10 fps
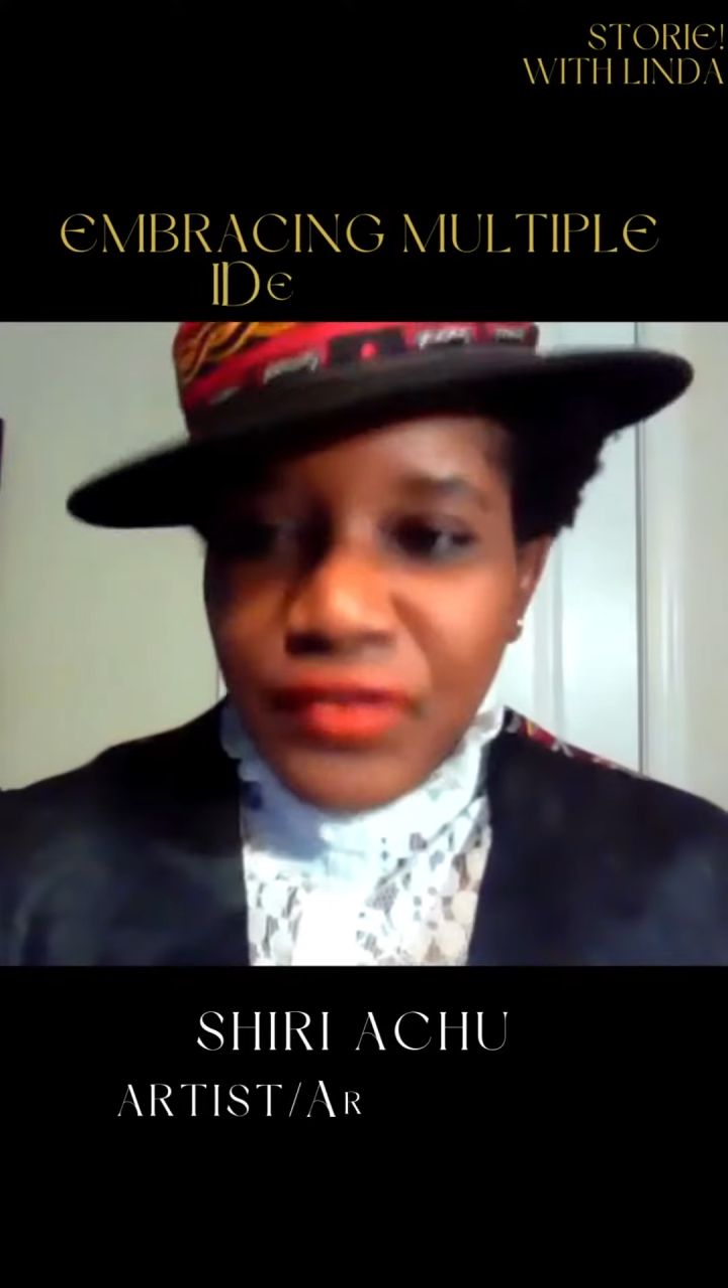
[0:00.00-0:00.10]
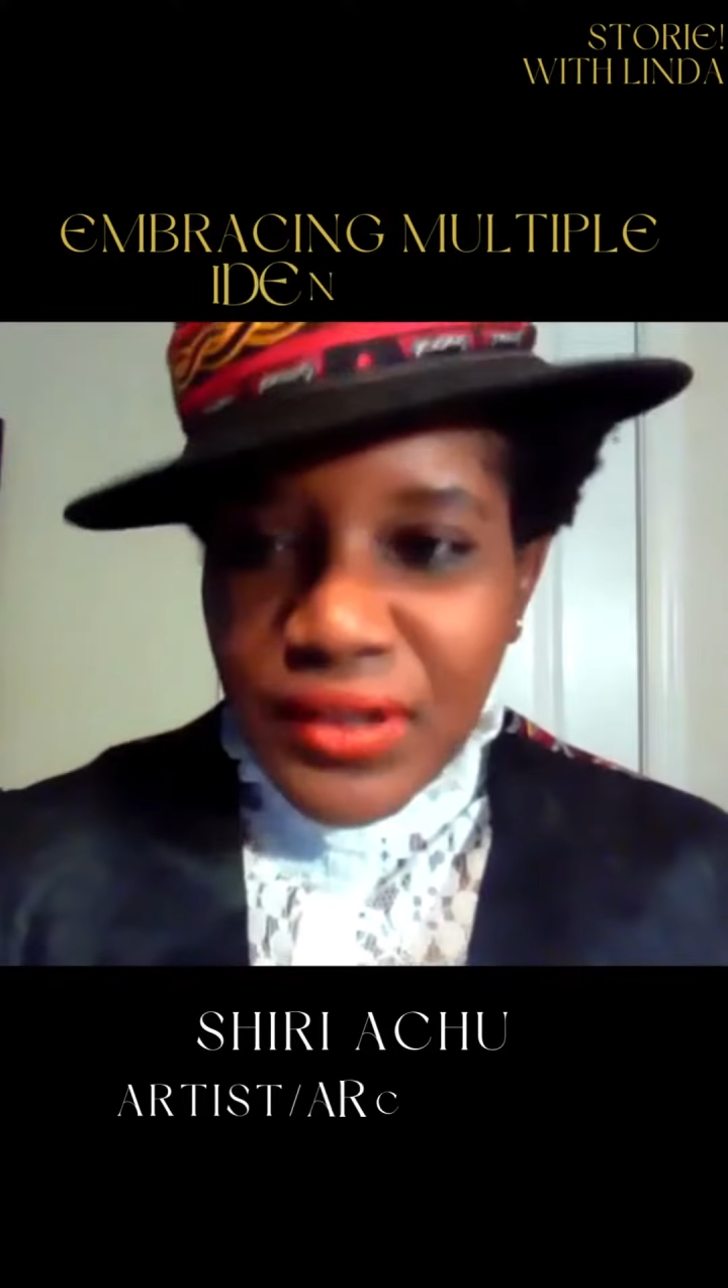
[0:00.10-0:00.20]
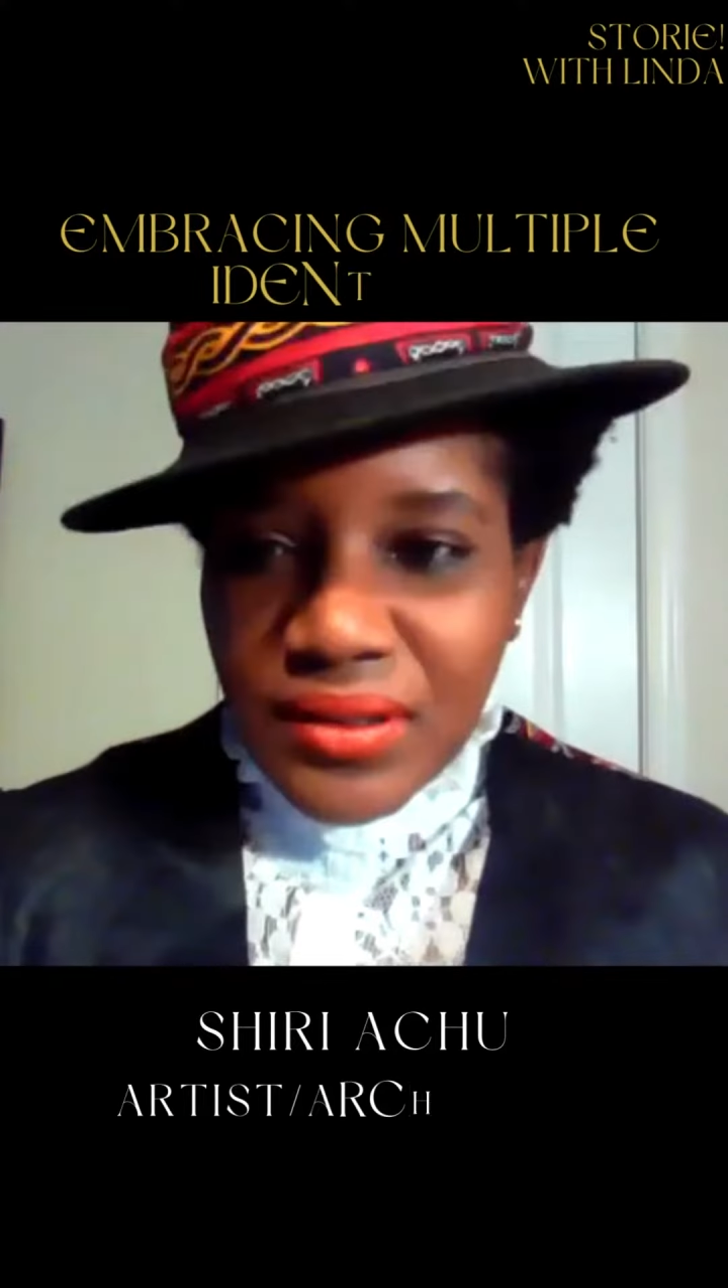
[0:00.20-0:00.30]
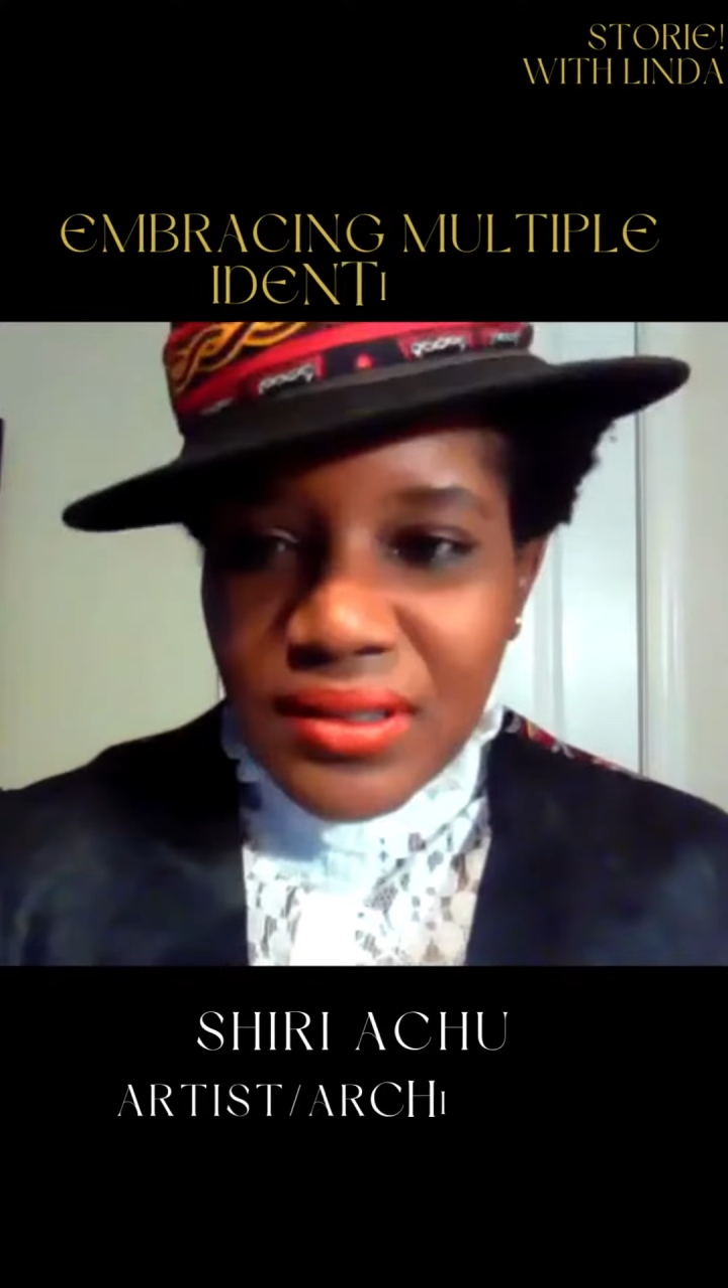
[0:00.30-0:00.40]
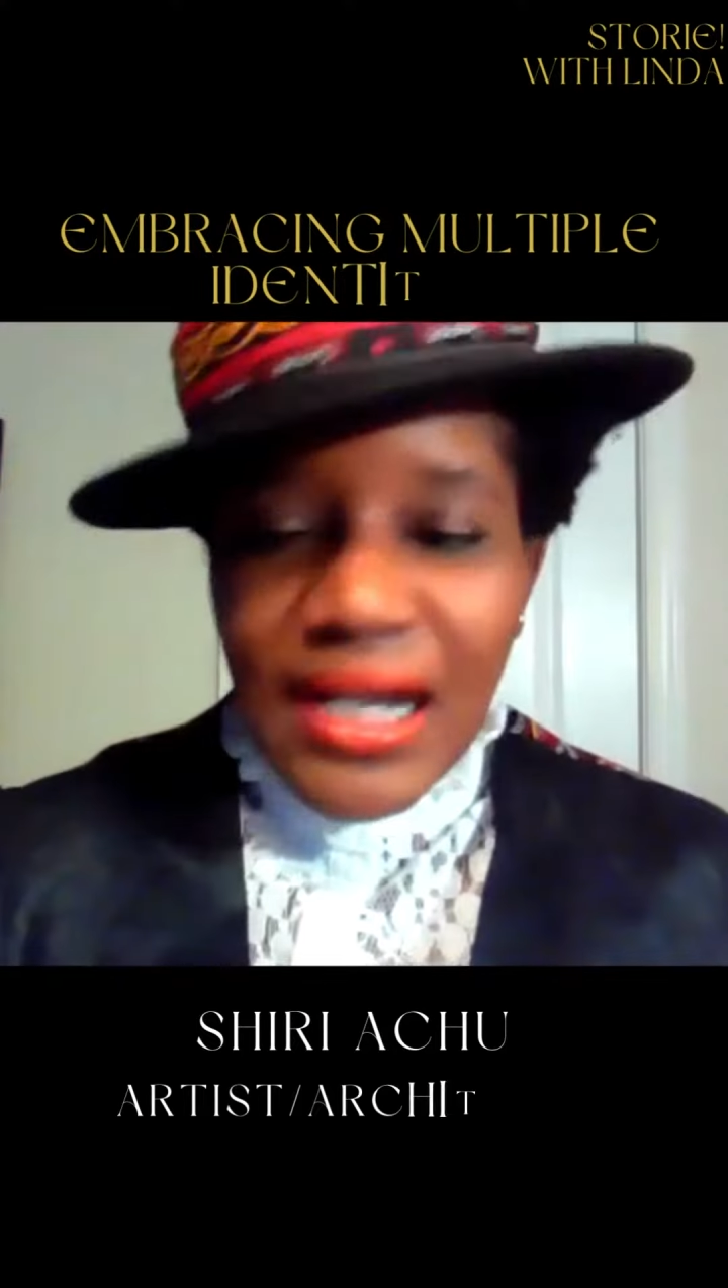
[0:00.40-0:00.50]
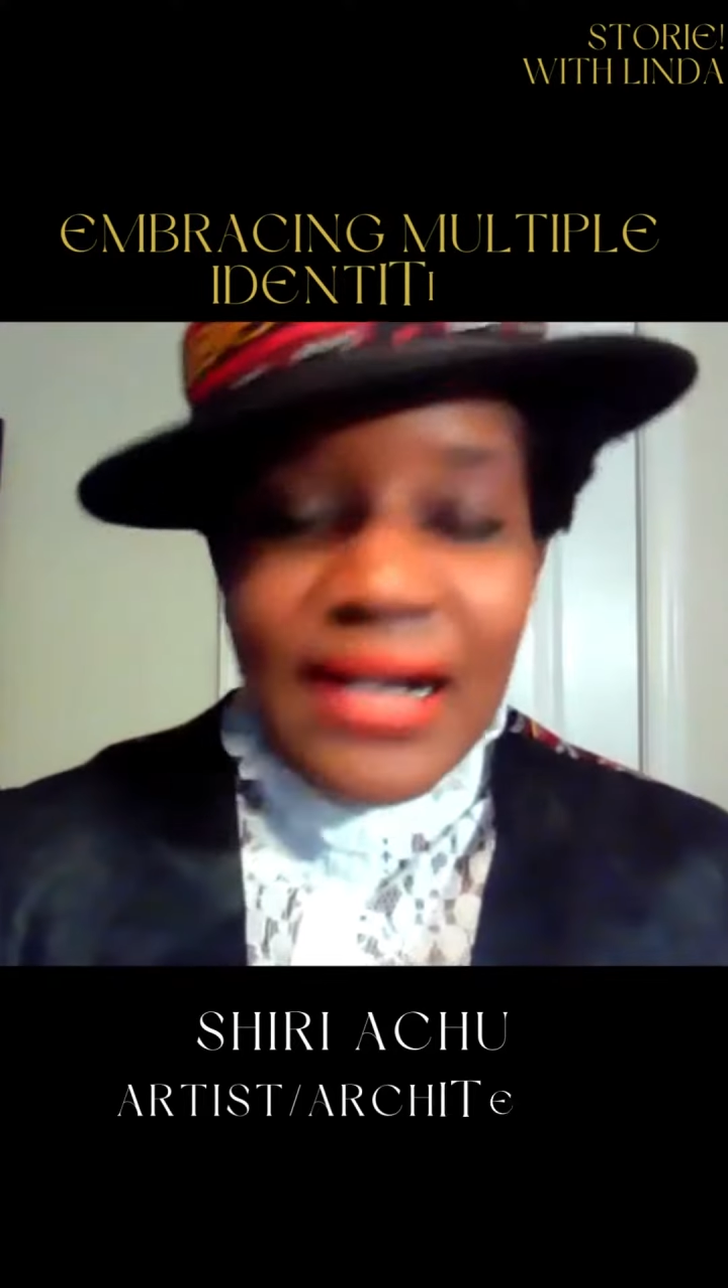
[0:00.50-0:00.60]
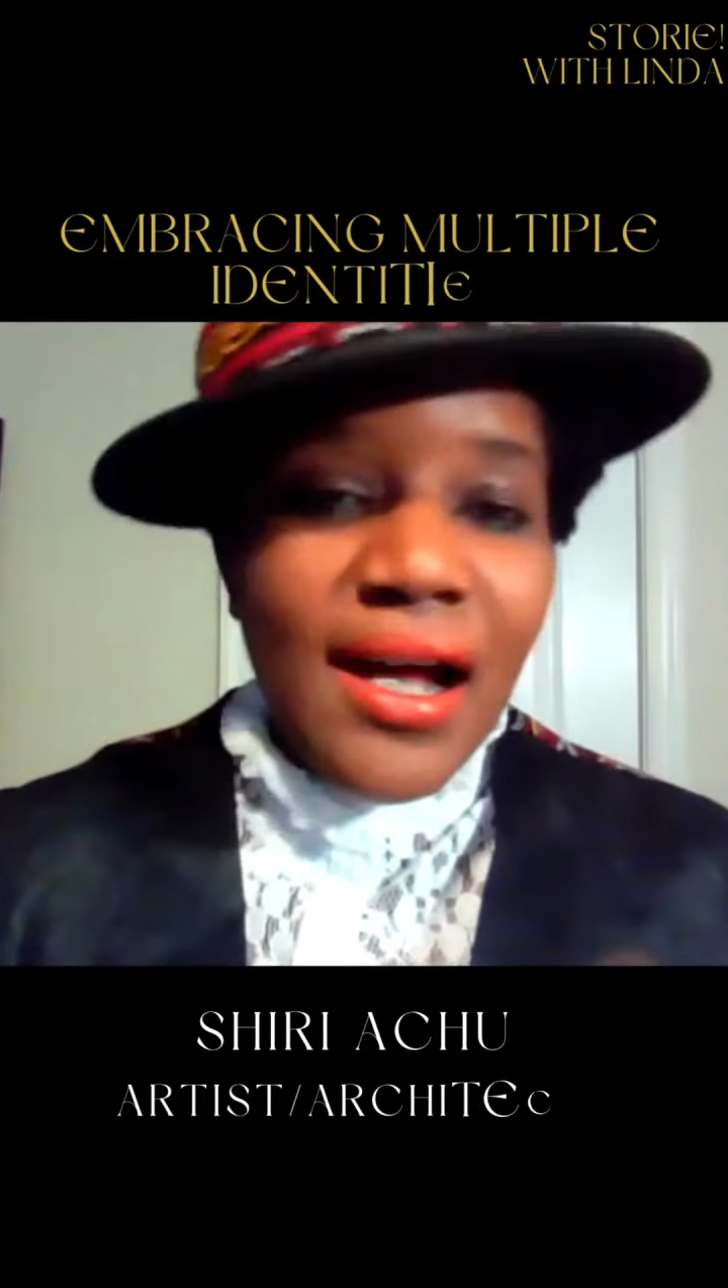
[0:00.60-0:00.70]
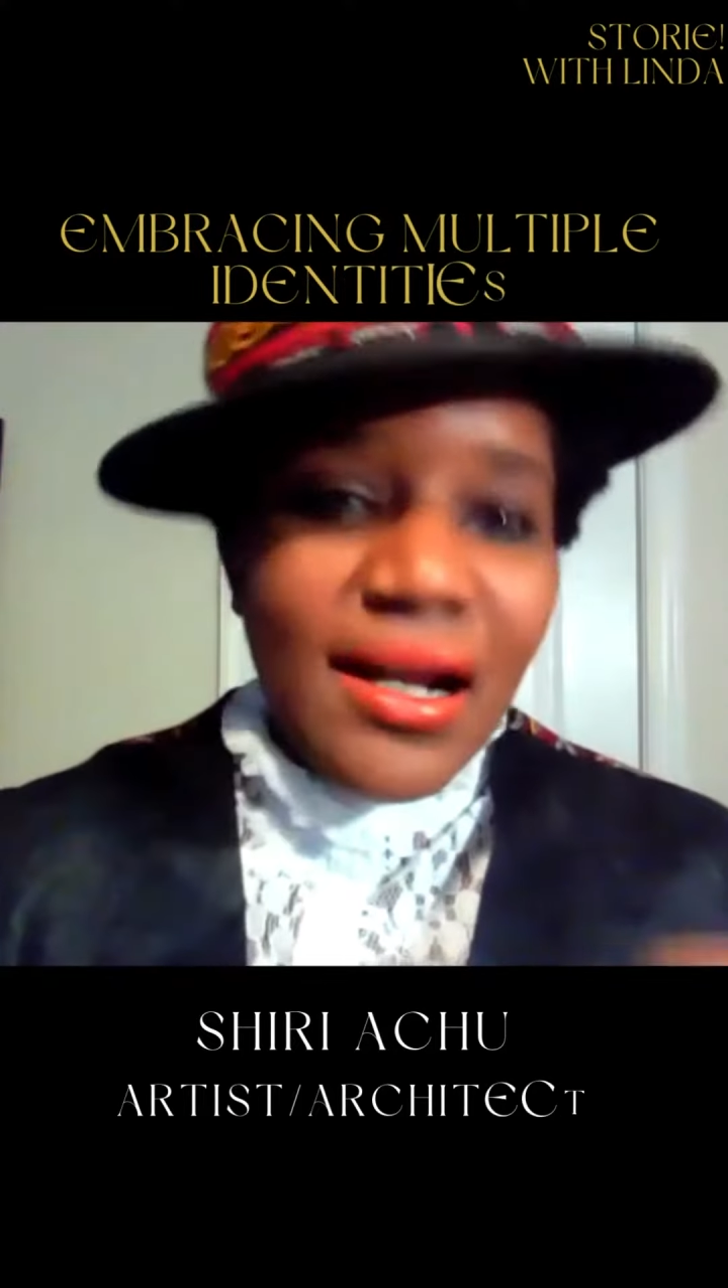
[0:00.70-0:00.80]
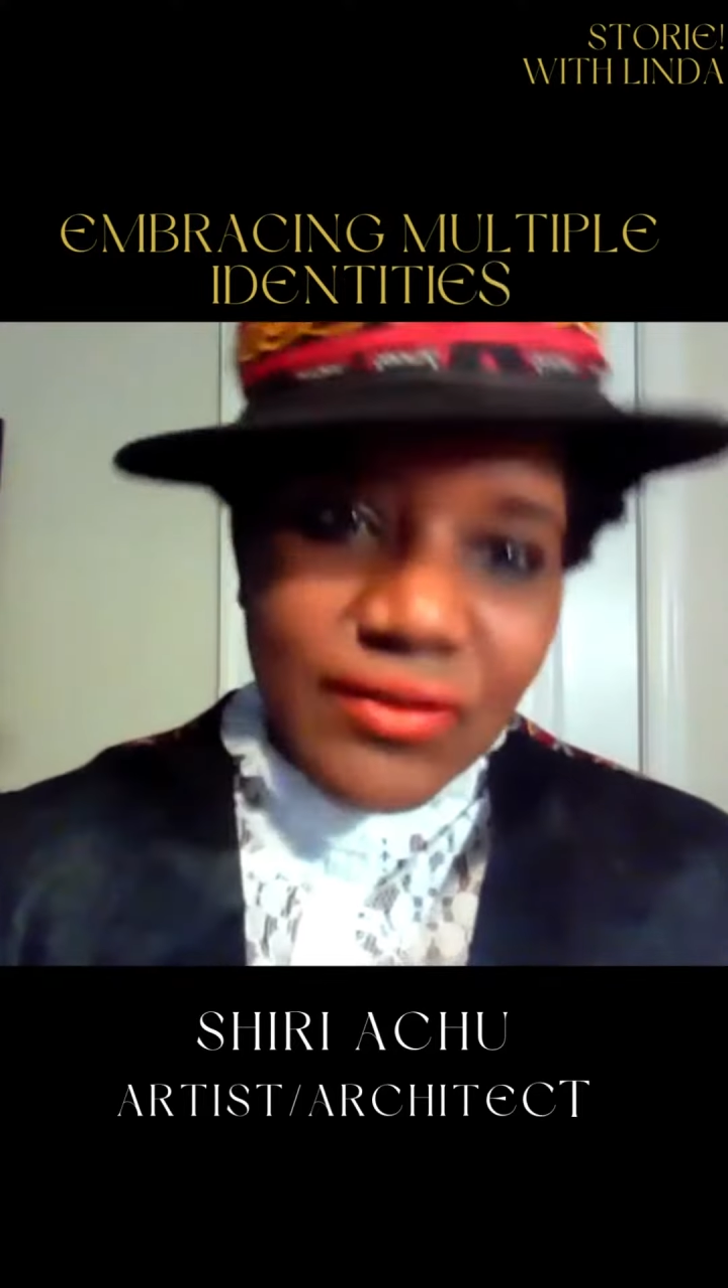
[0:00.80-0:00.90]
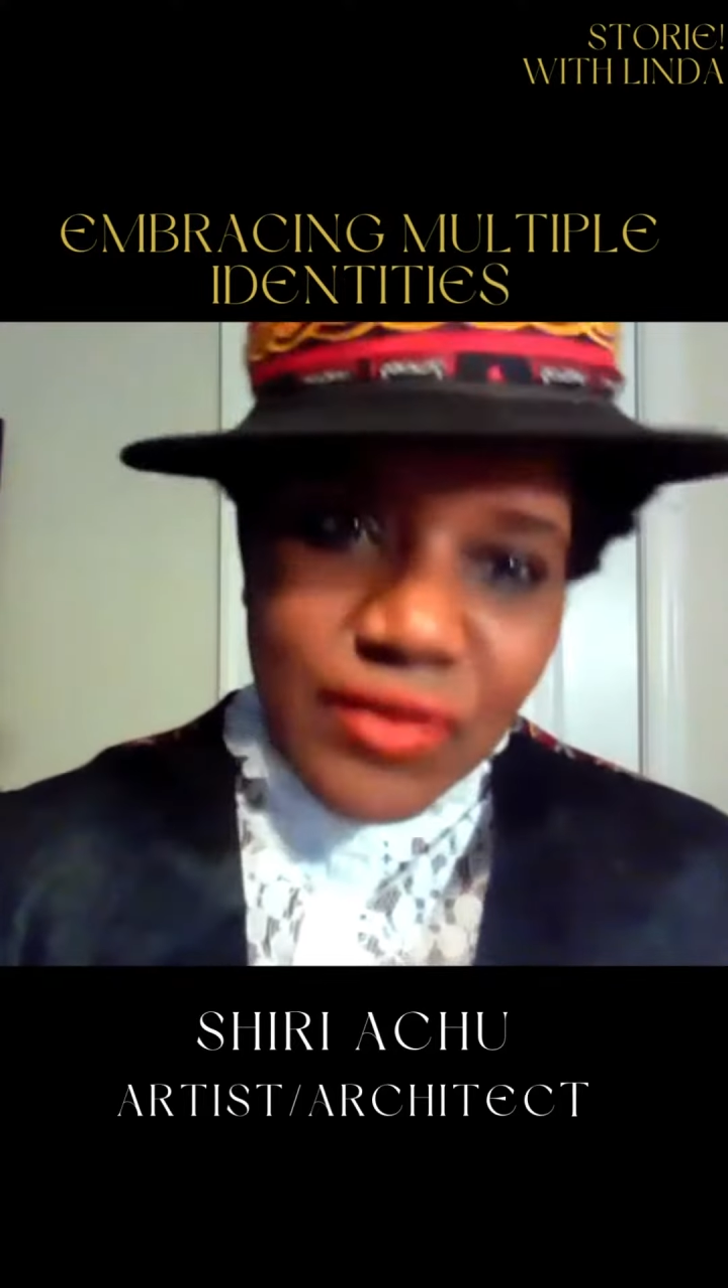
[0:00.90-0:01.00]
field and art,